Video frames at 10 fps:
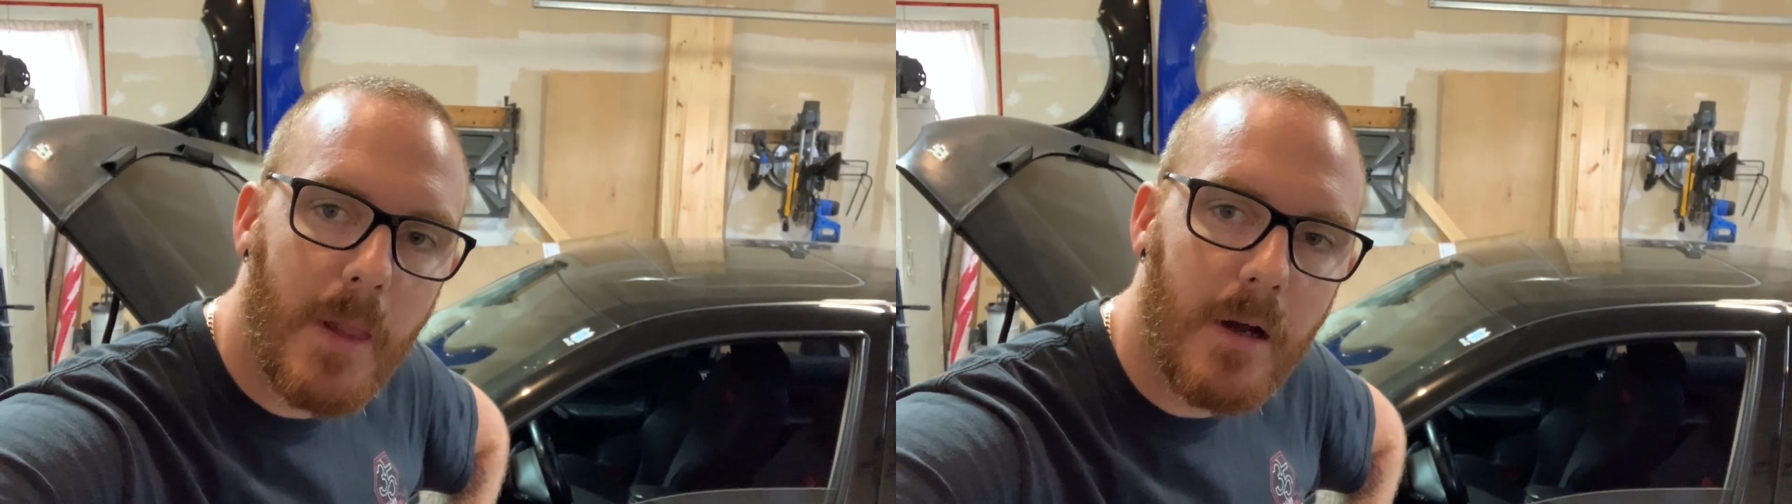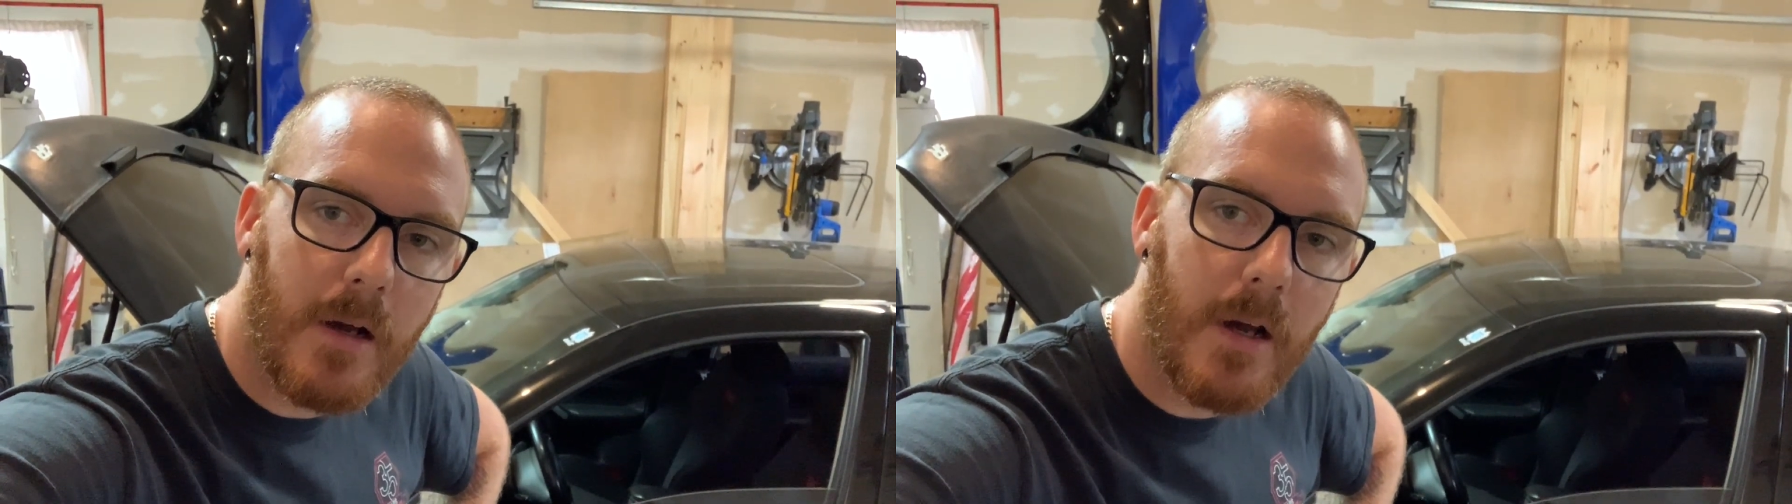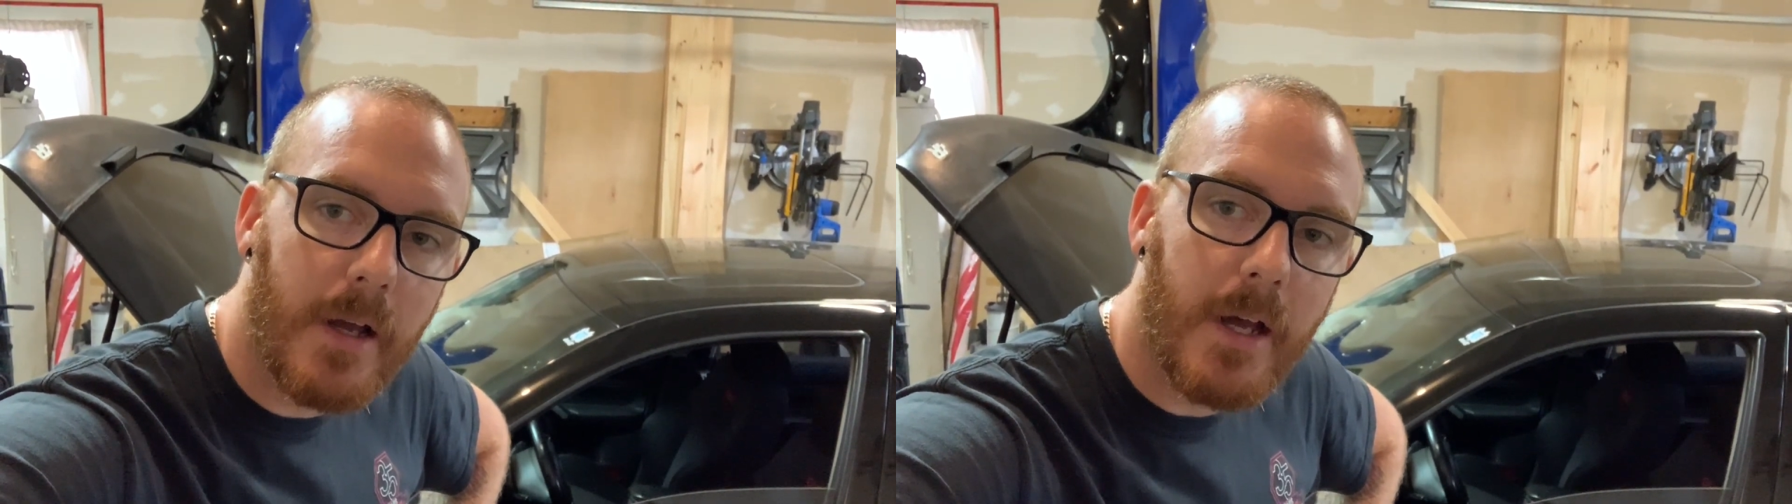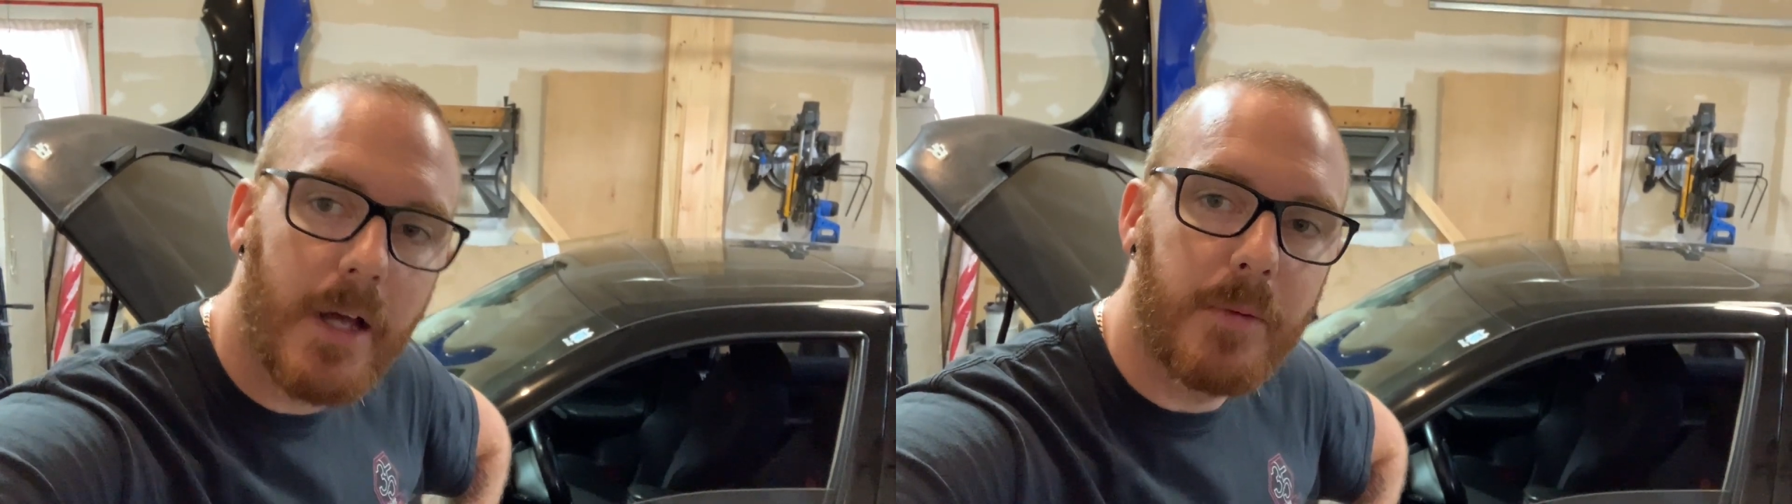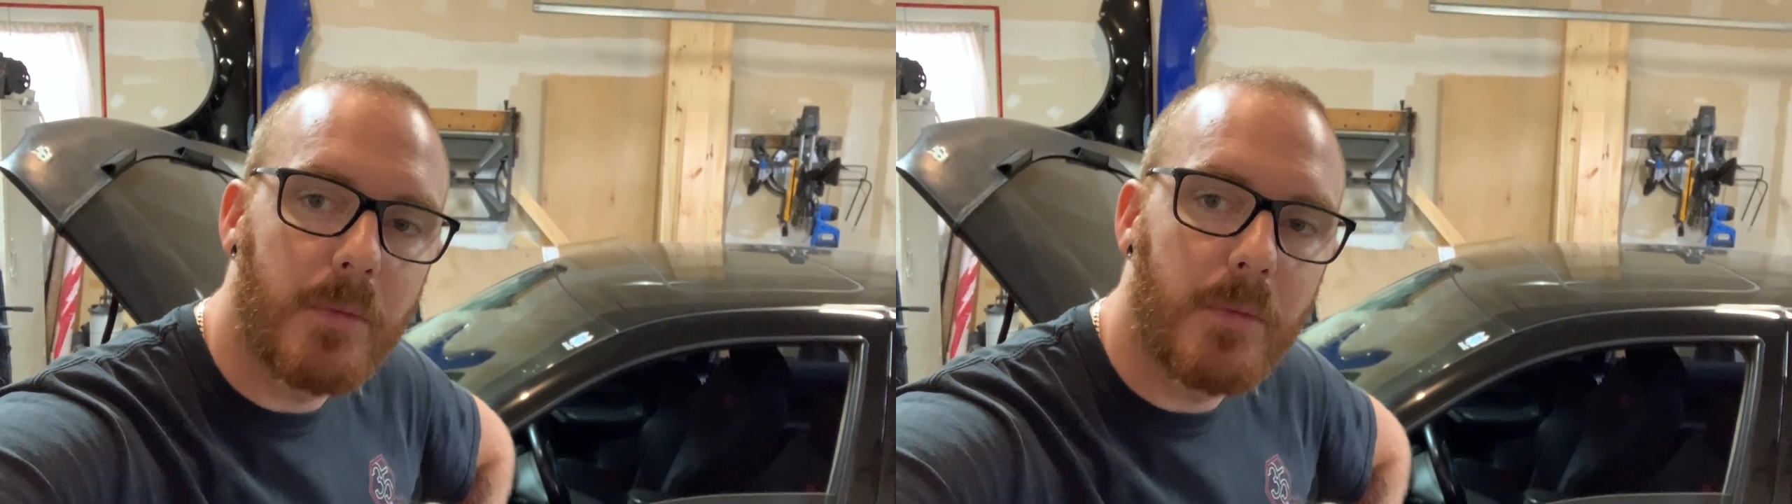I had a